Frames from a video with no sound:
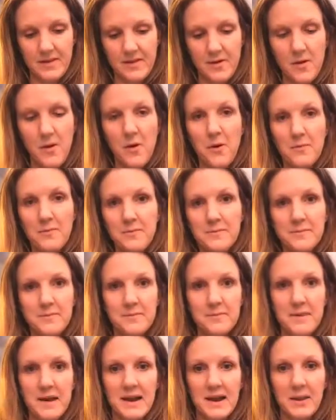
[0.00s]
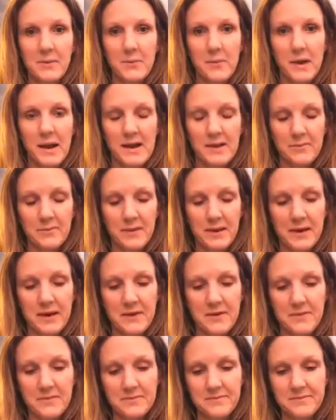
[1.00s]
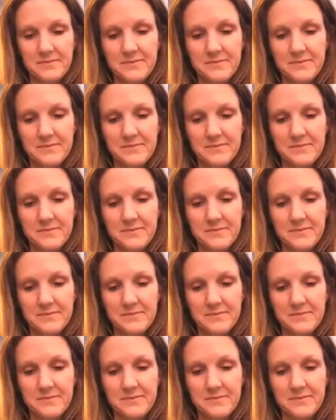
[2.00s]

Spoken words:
Om Mani Padme Hum.